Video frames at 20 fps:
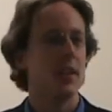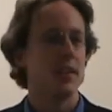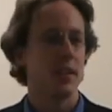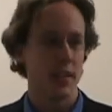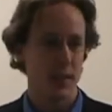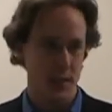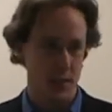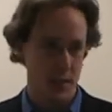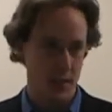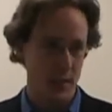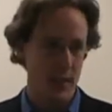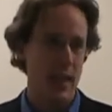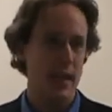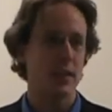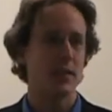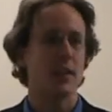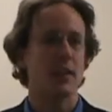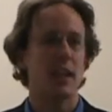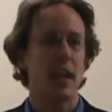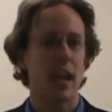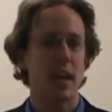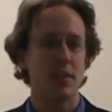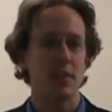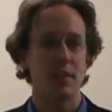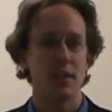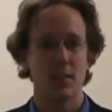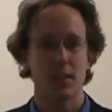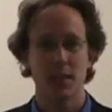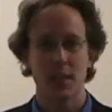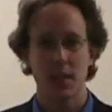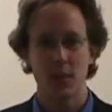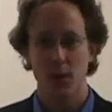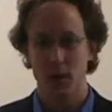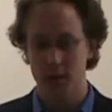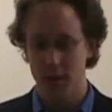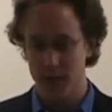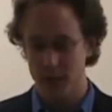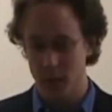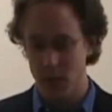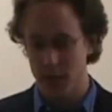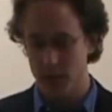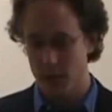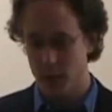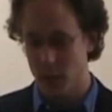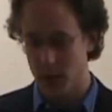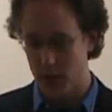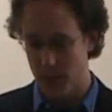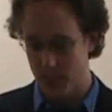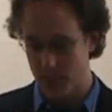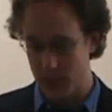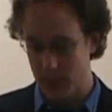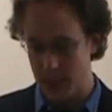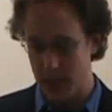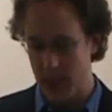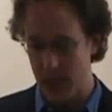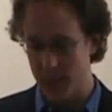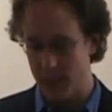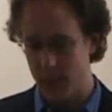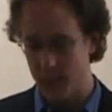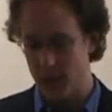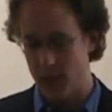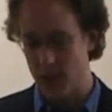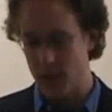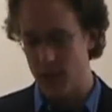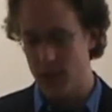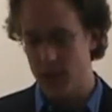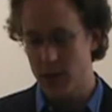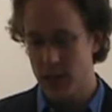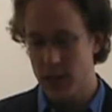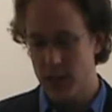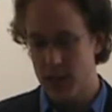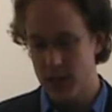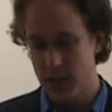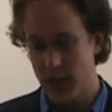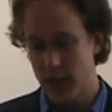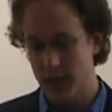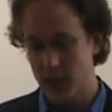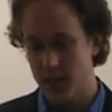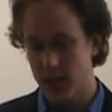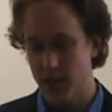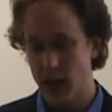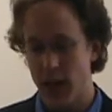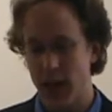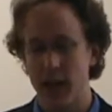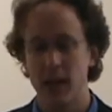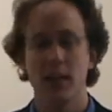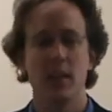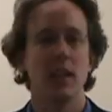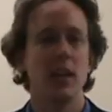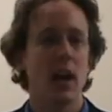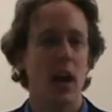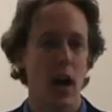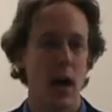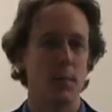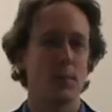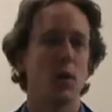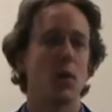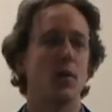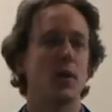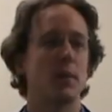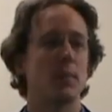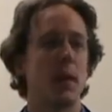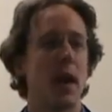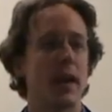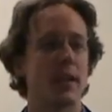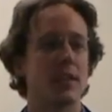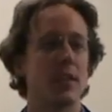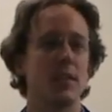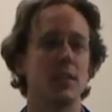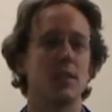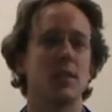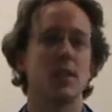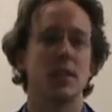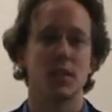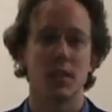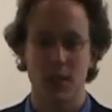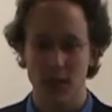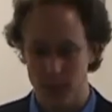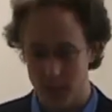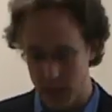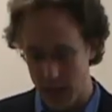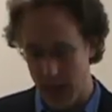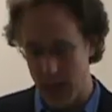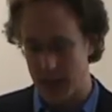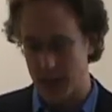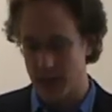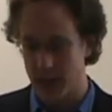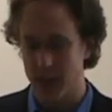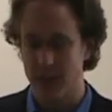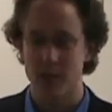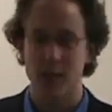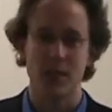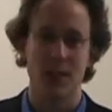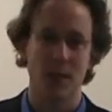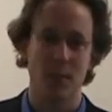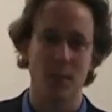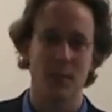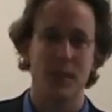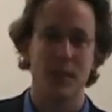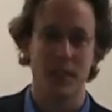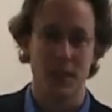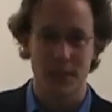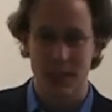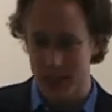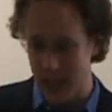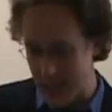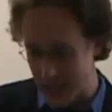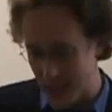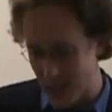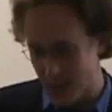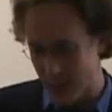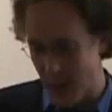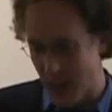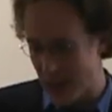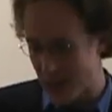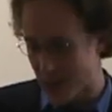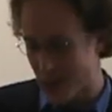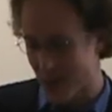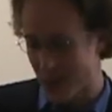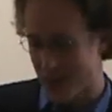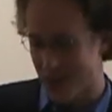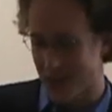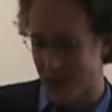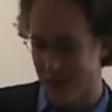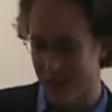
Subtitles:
They select the candidates they want to vote for in a PDF reader, save the file, upload it back to the system, and it gives them this thank you page where they're